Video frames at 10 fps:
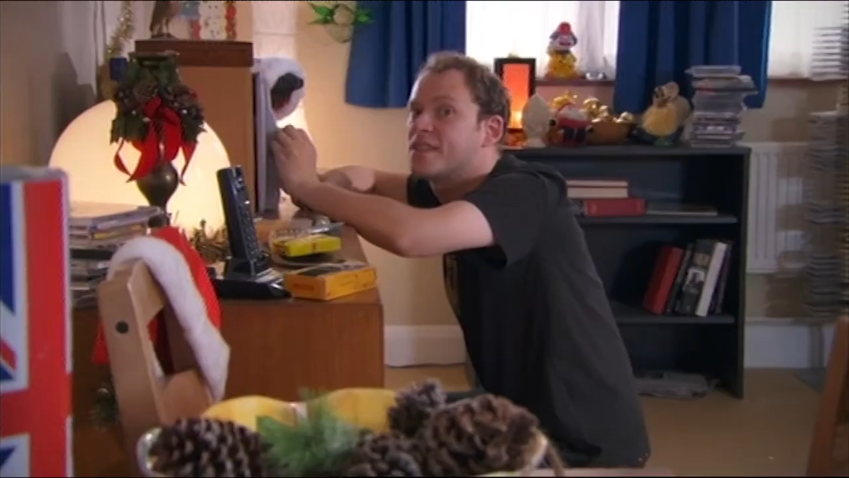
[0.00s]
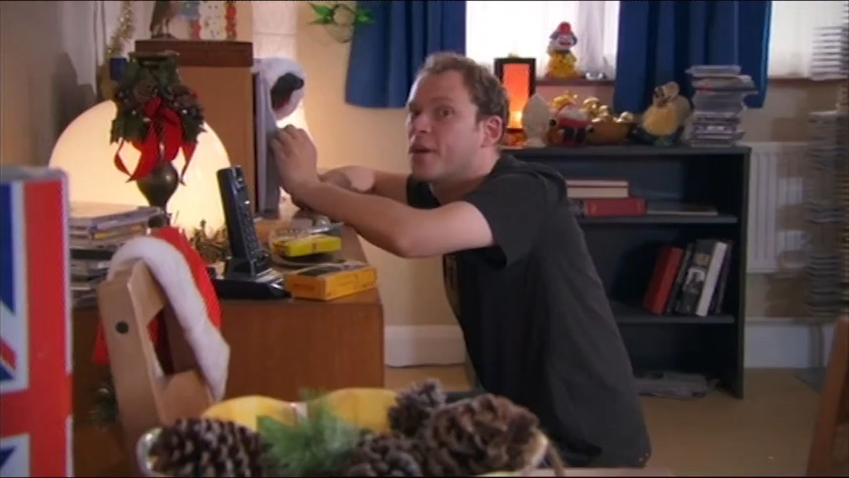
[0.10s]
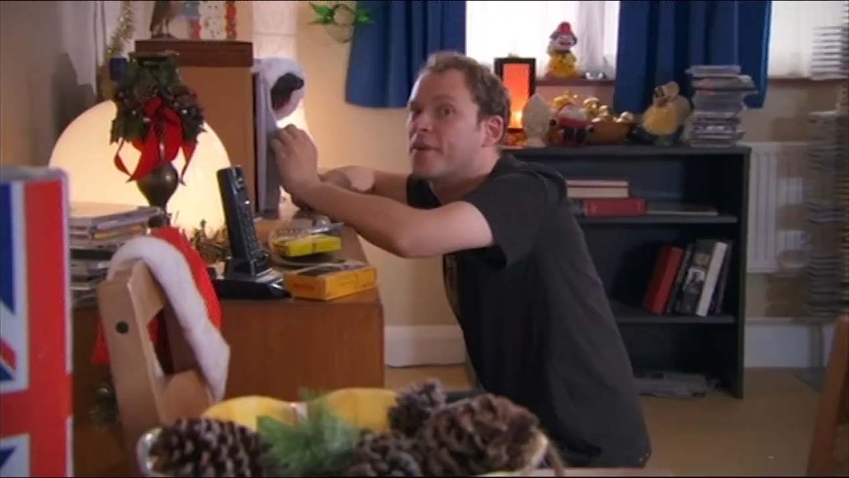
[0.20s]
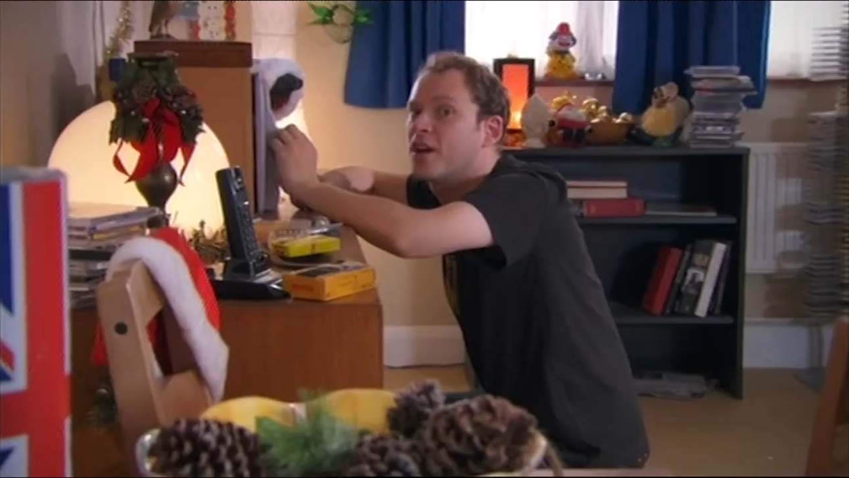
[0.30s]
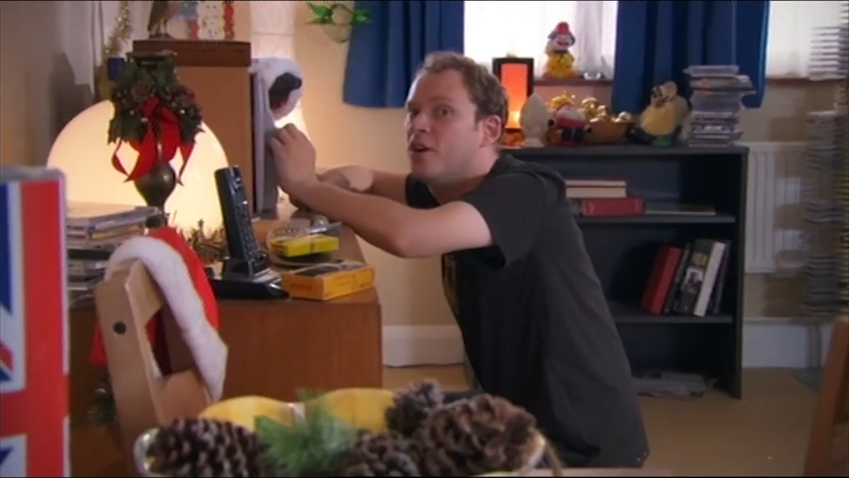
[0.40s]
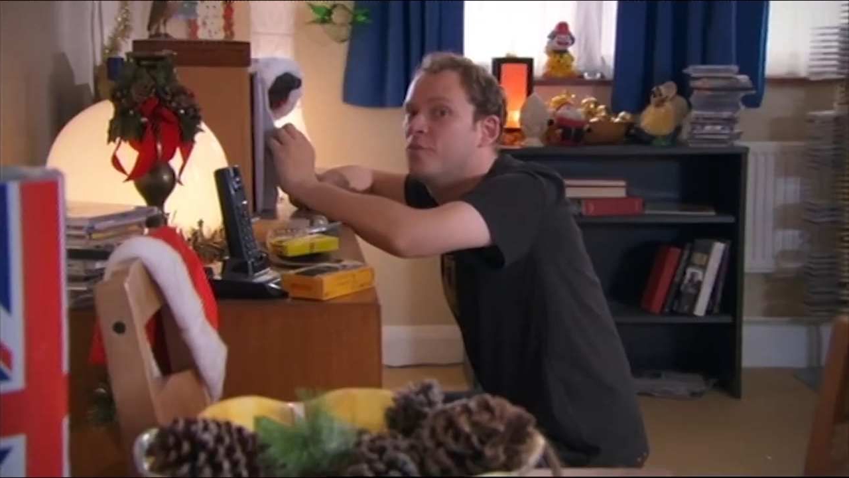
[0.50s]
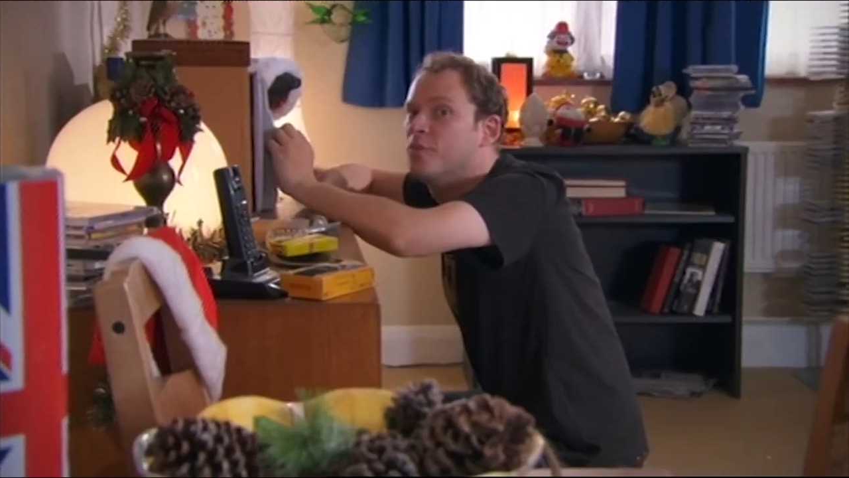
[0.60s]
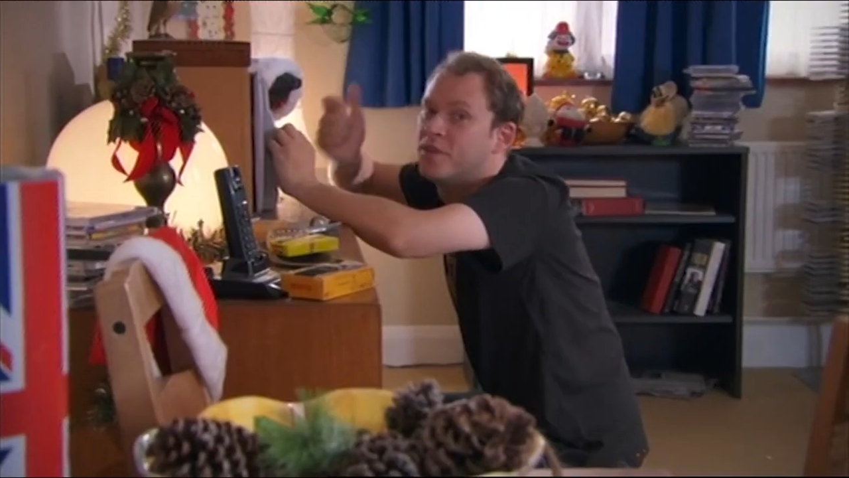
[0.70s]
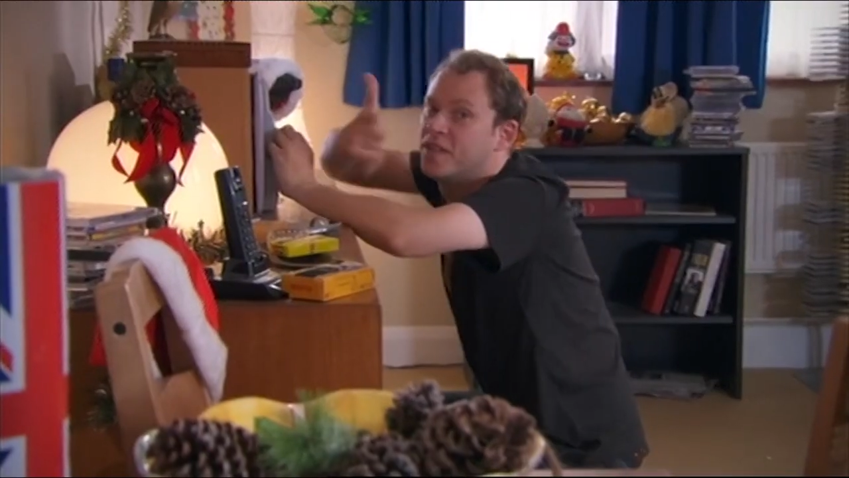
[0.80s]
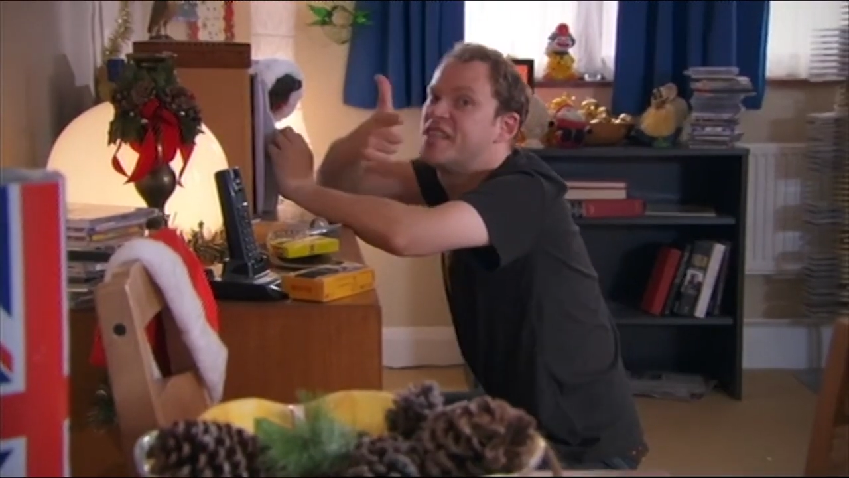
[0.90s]
is coming
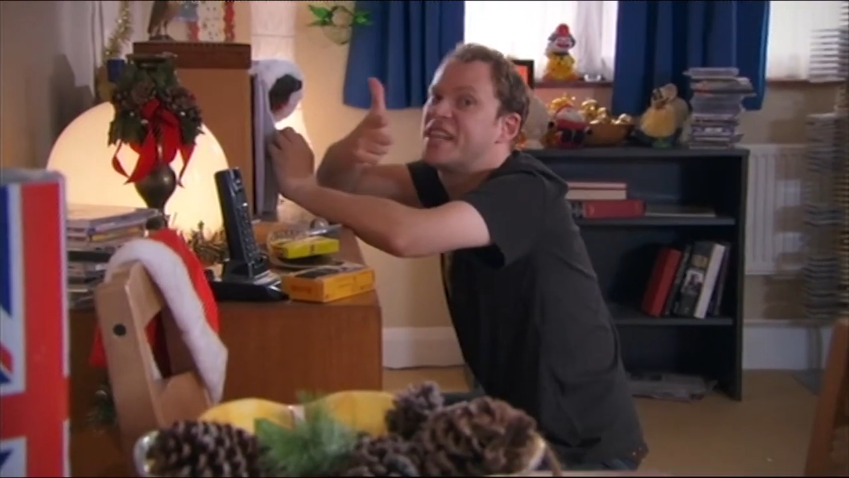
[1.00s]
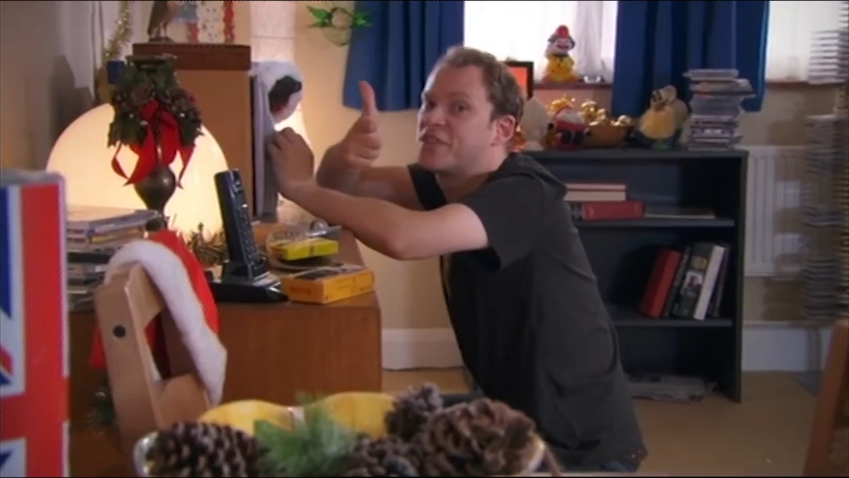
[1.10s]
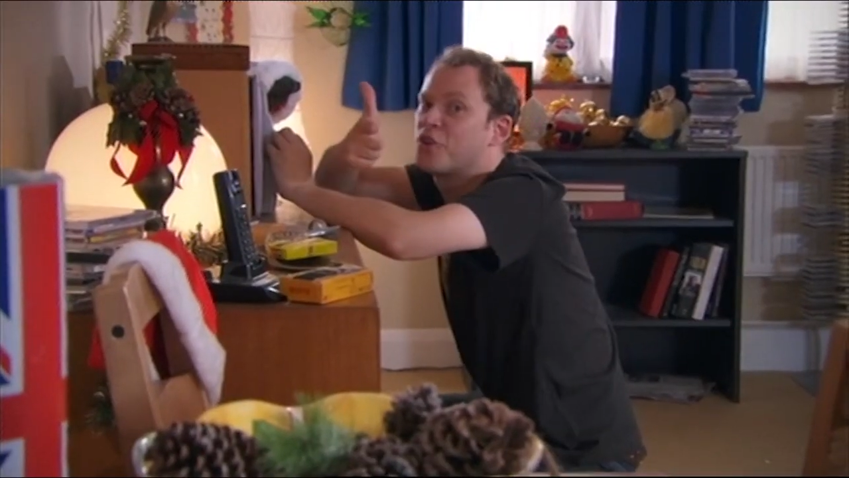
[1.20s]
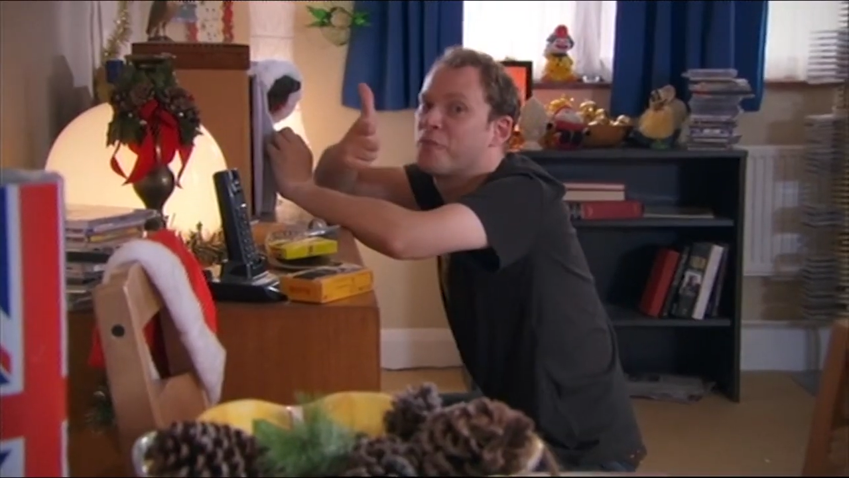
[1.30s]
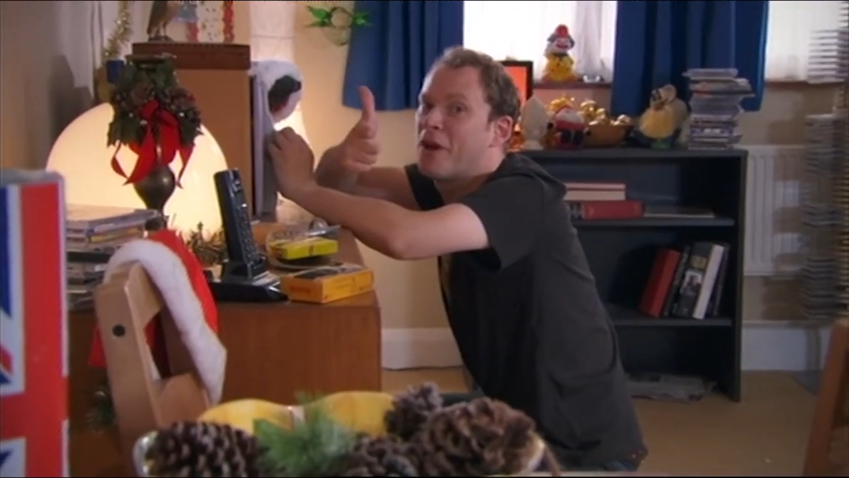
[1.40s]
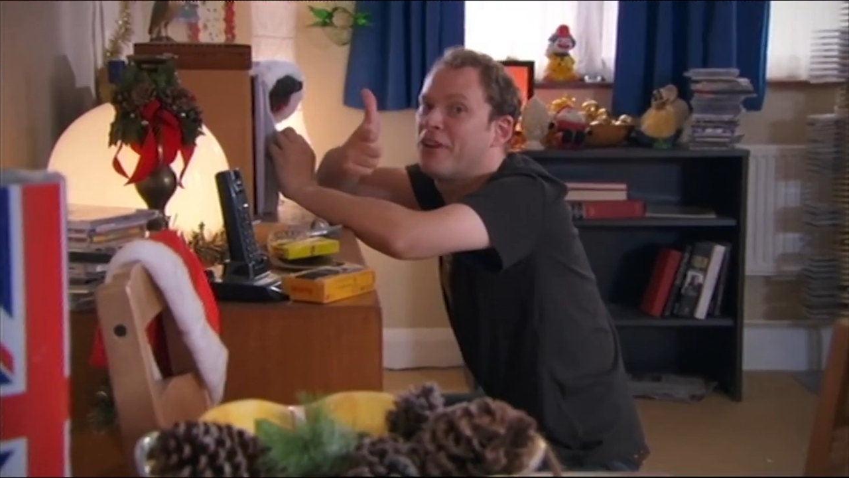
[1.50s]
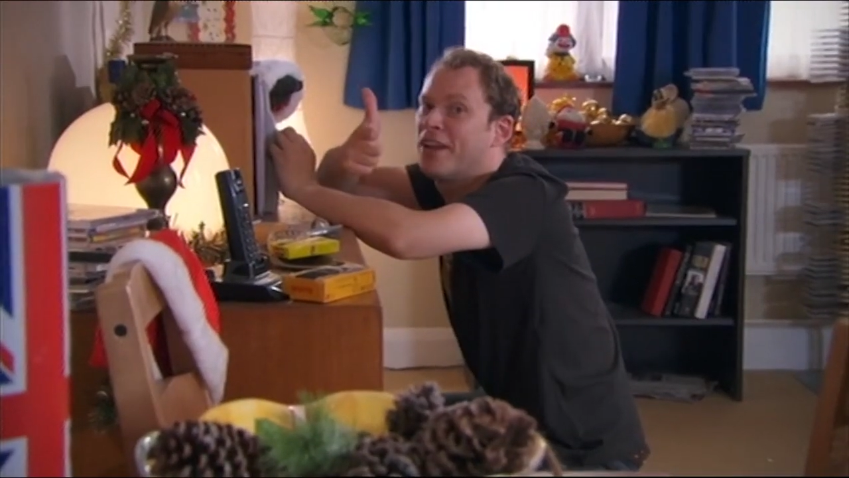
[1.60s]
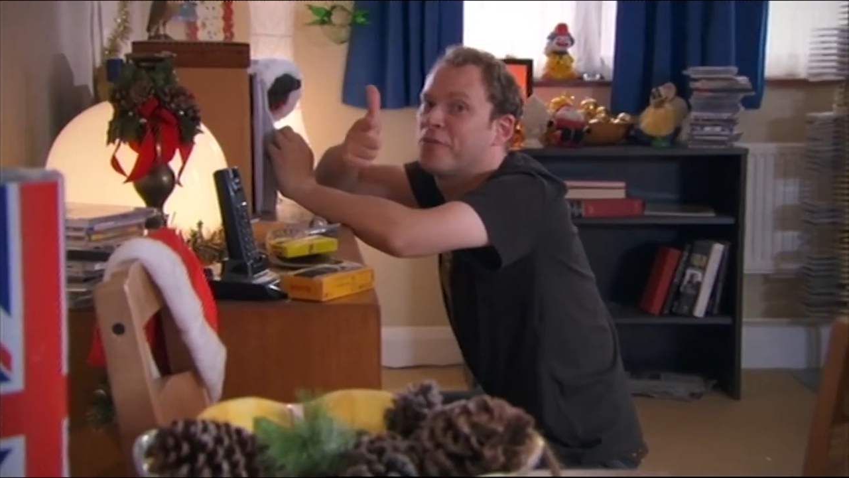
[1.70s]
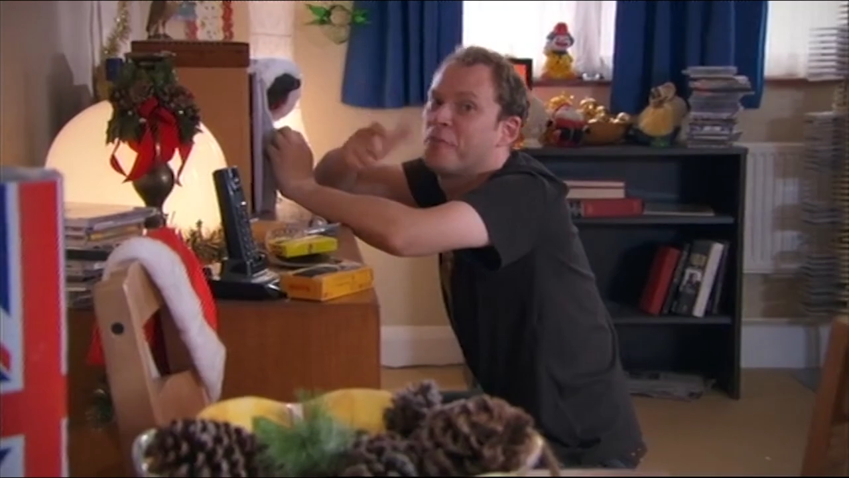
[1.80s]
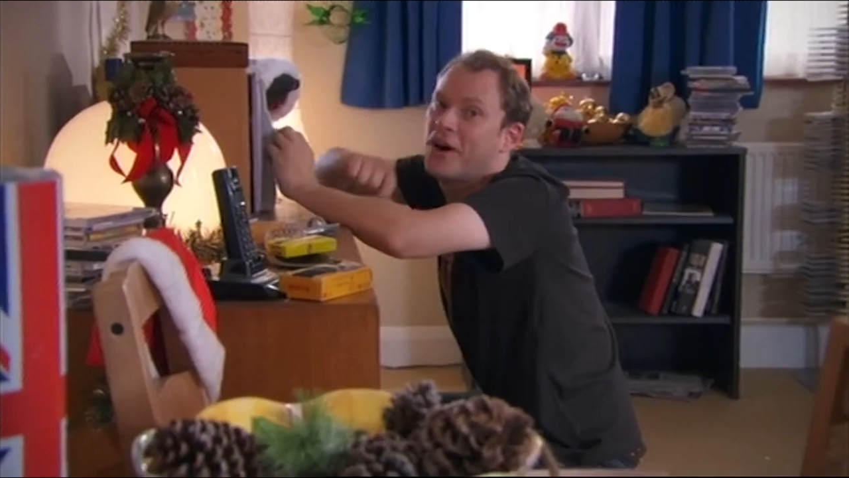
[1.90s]
home. Ding dong merrily on